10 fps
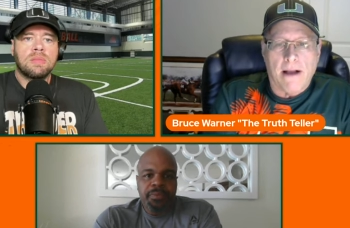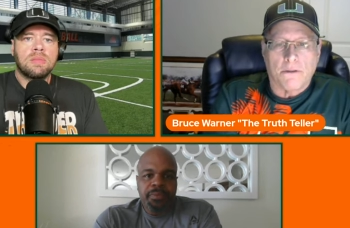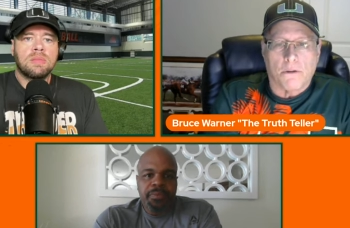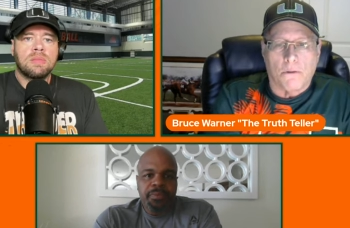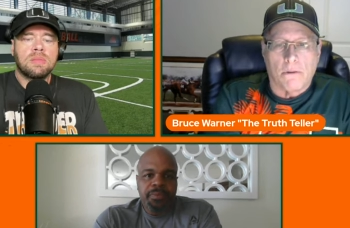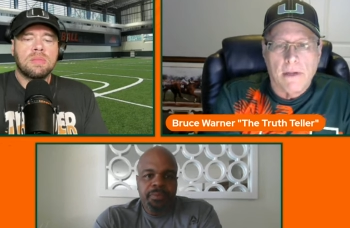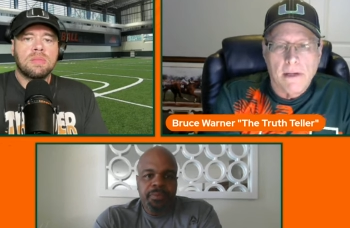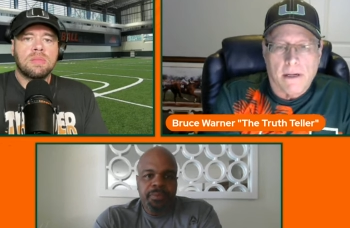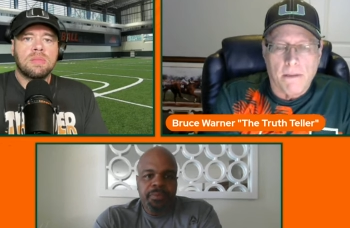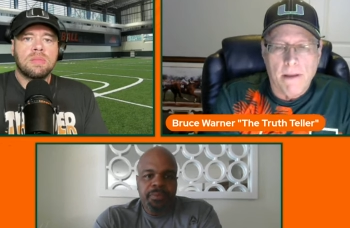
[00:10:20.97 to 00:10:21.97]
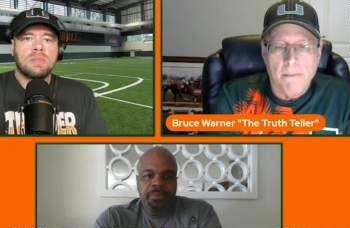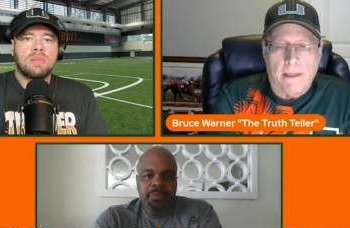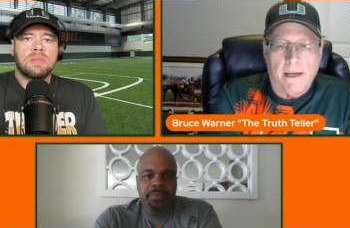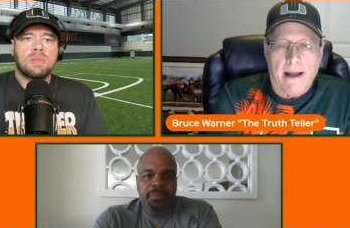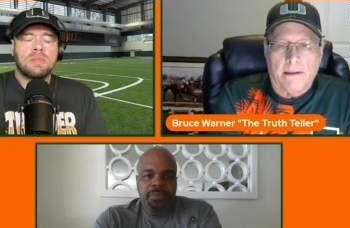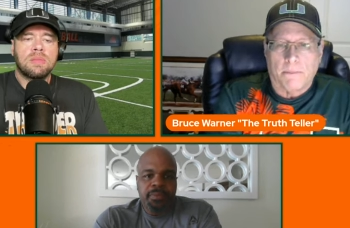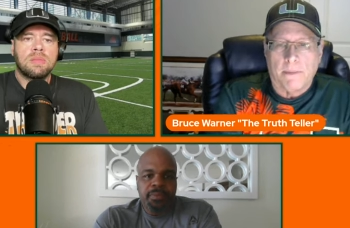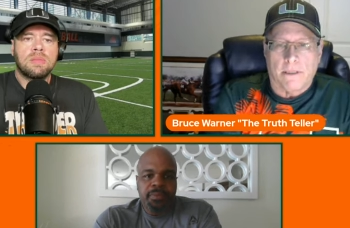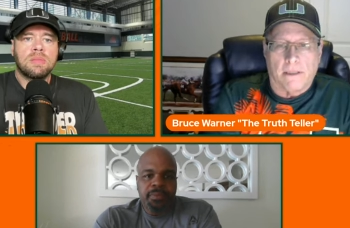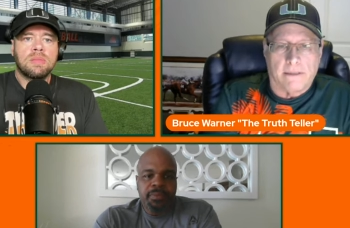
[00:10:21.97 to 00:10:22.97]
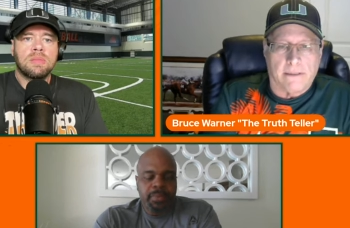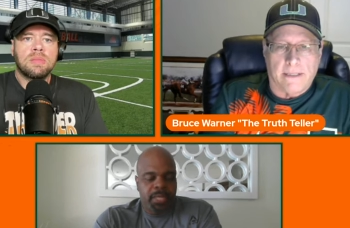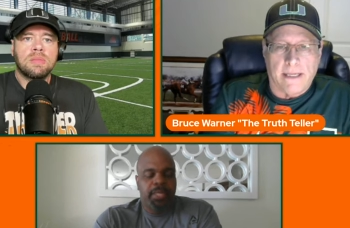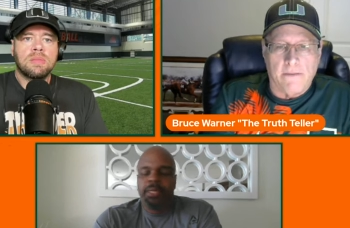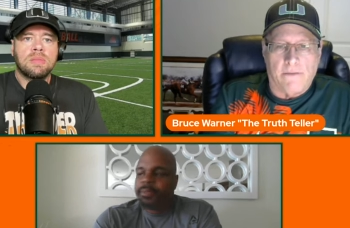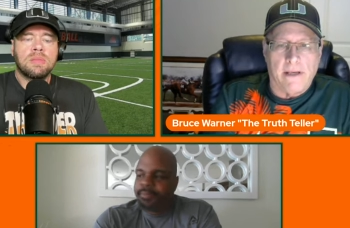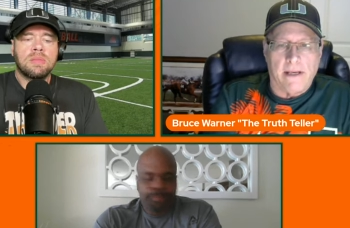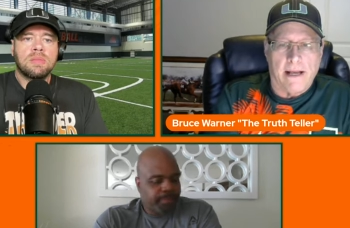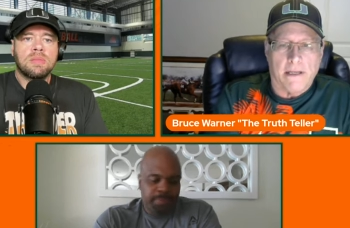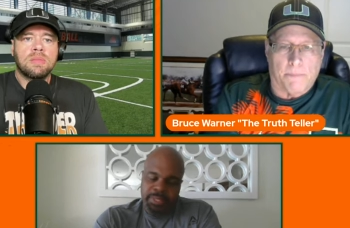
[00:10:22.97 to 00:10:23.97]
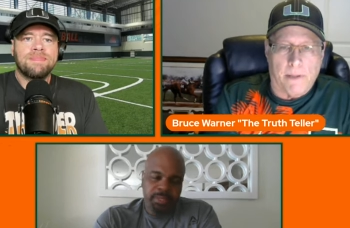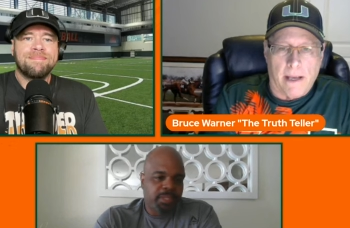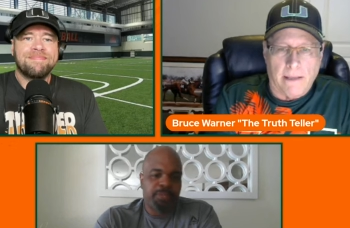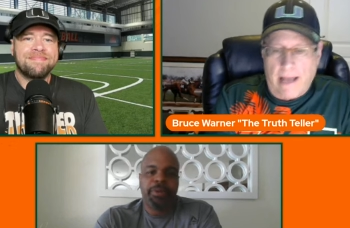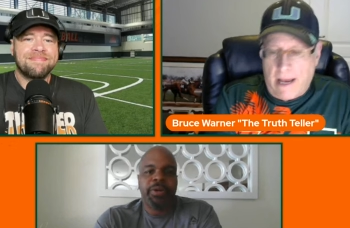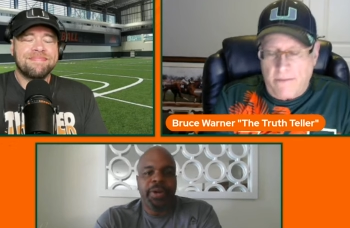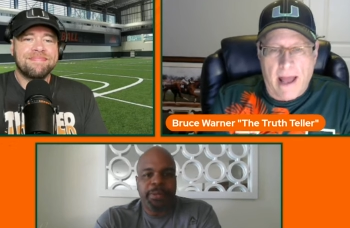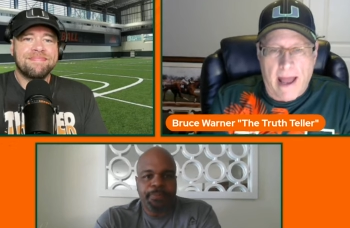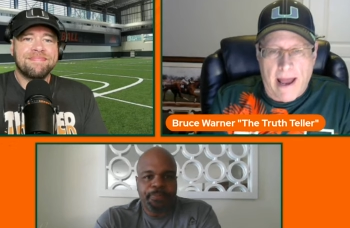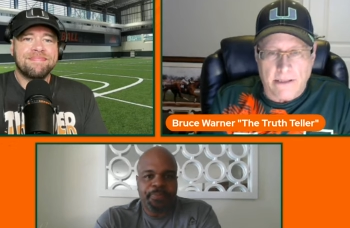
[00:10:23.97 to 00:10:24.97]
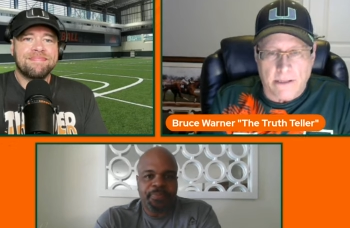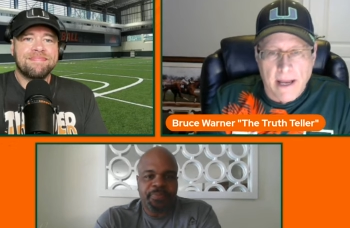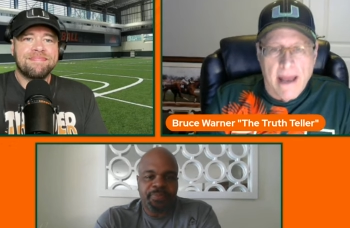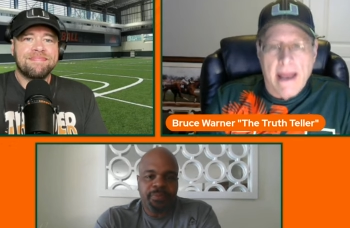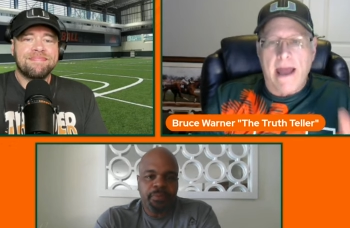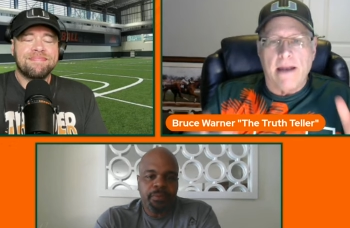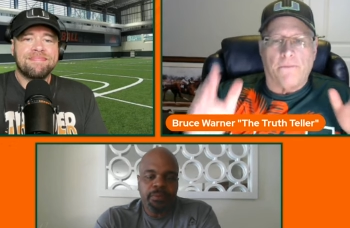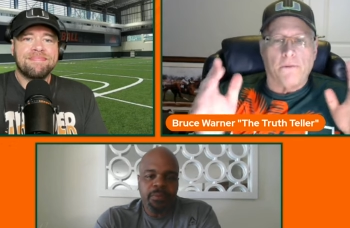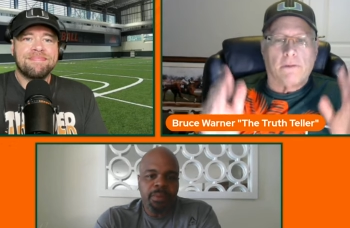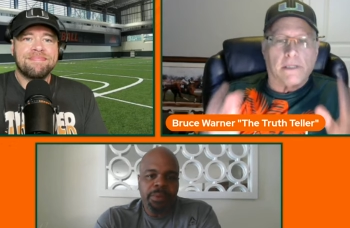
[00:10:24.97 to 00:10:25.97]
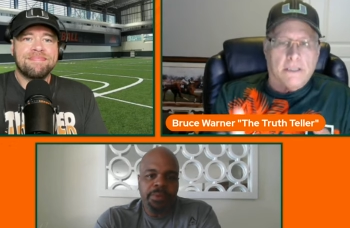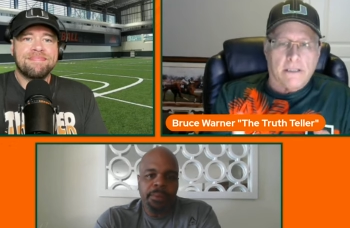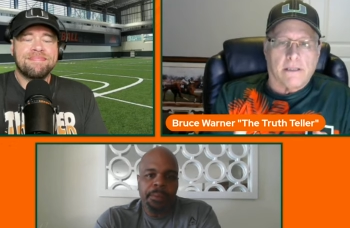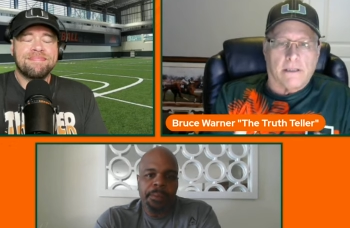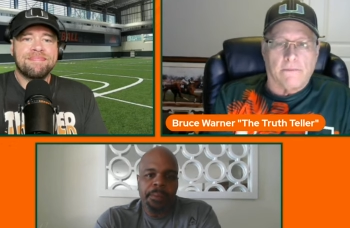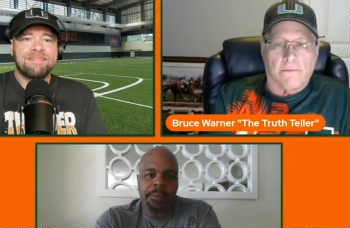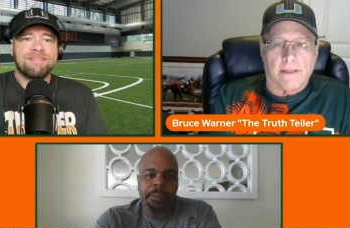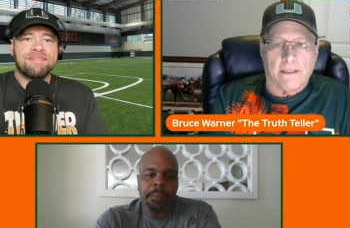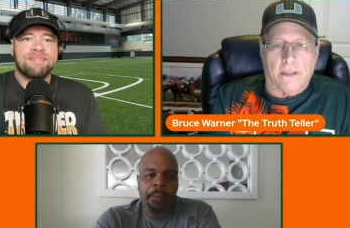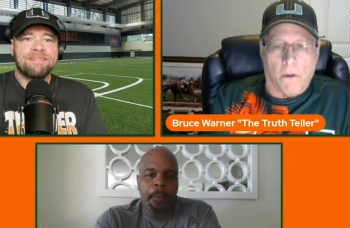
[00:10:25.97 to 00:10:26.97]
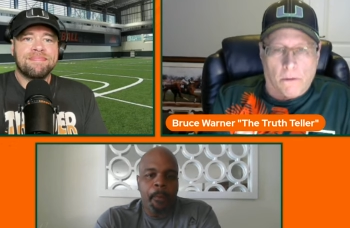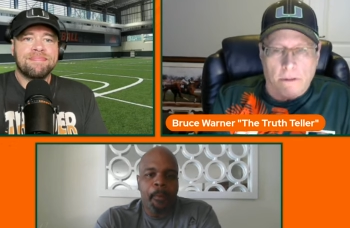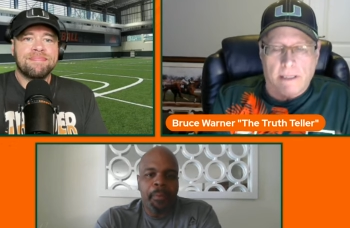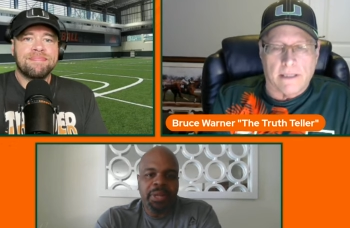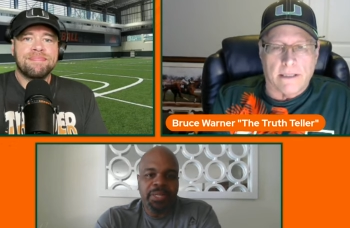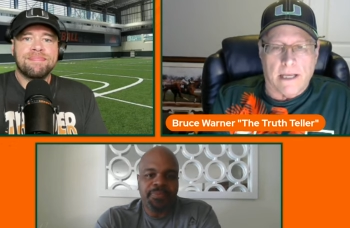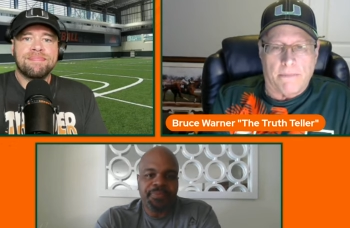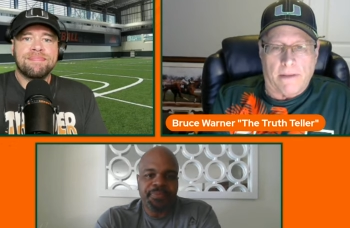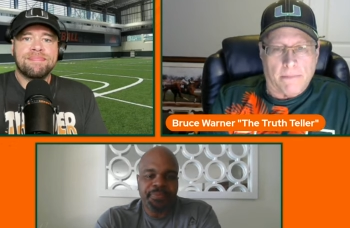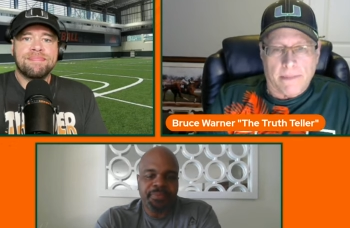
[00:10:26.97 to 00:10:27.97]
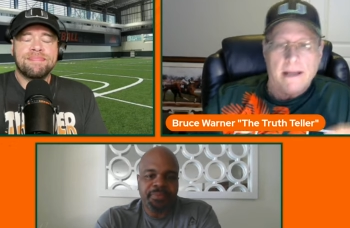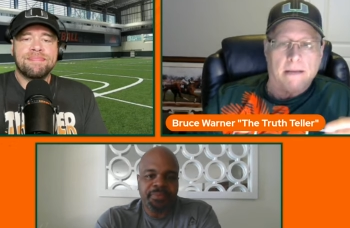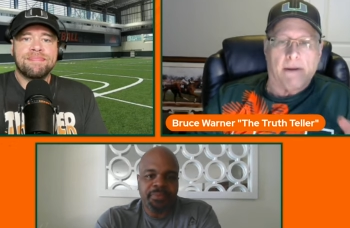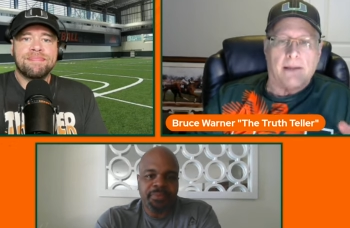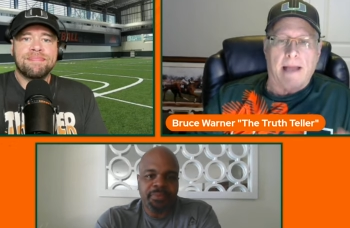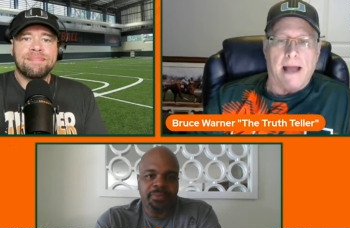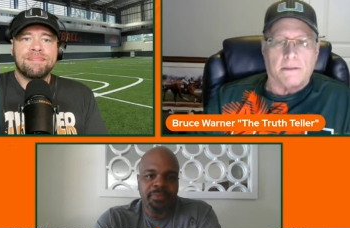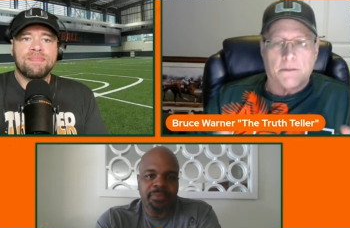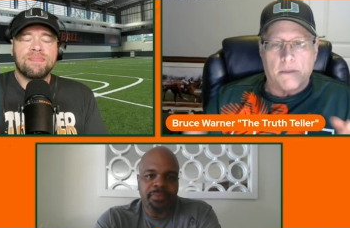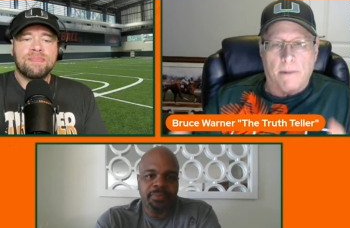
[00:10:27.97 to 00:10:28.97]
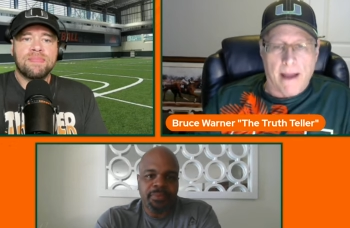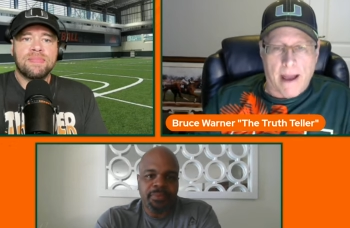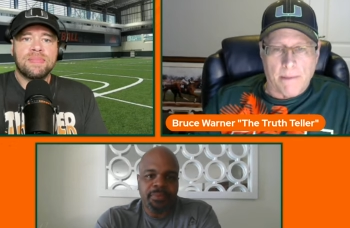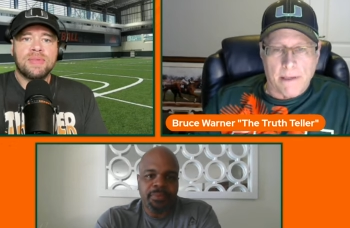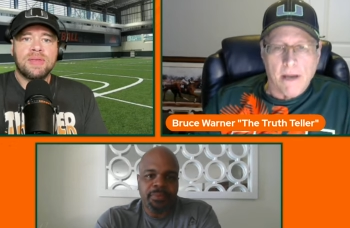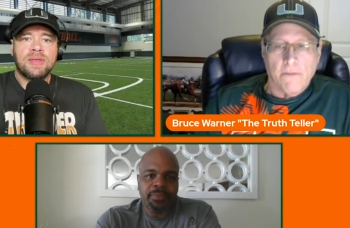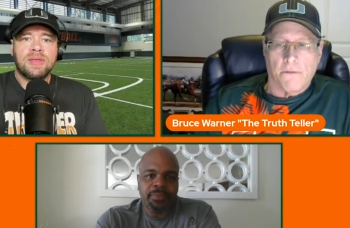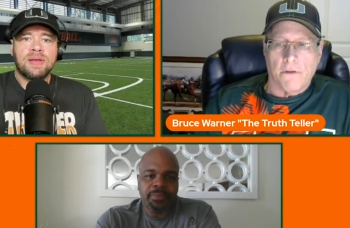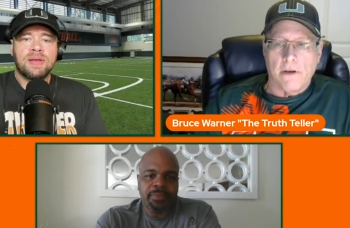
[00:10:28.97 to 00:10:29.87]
Speaker 1: school commitment announcements on TV, ESPN. They have the hats, and if you listen to them, Vince, they all say the same thing. I'm taking my talents to Miami for the